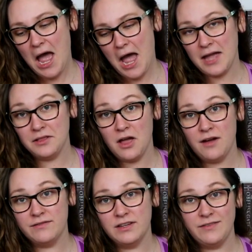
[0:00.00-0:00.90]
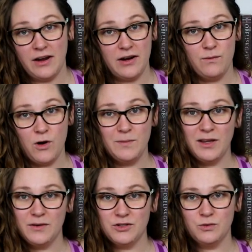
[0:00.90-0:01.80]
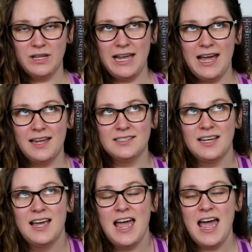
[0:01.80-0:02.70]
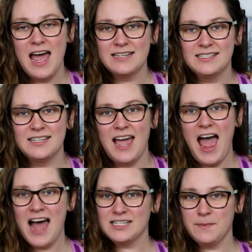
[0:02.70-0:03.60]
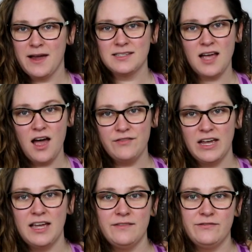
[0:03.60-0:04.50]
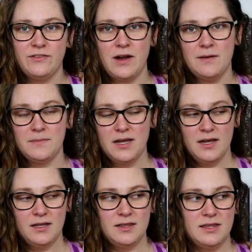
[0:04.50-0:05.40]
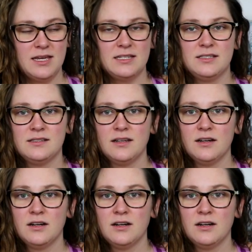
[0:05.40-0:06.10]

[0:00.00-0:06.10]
I love the very Romeo and Juliet esque aspects of it from this